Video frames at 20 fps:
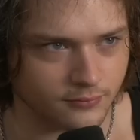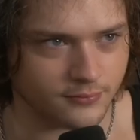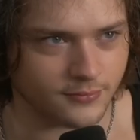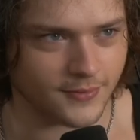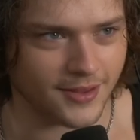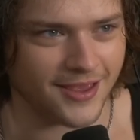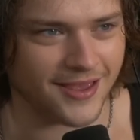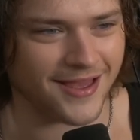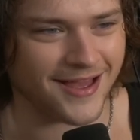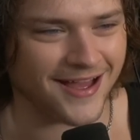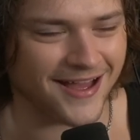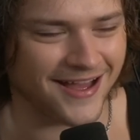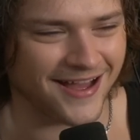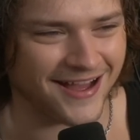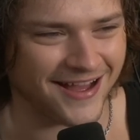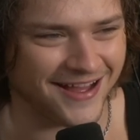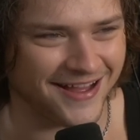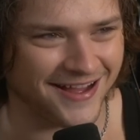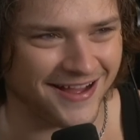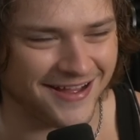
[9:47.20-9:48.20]

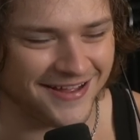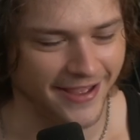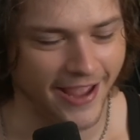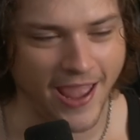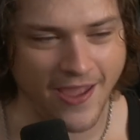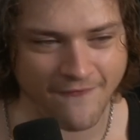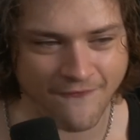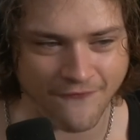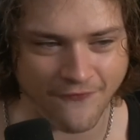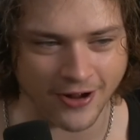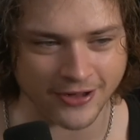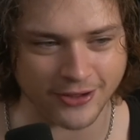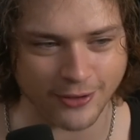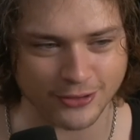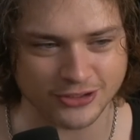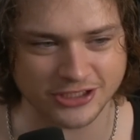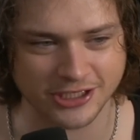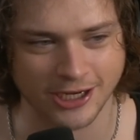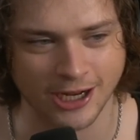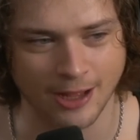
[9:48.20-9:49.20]
Yeah, he fucked your
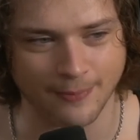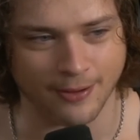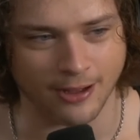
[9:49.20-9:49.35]
shit up,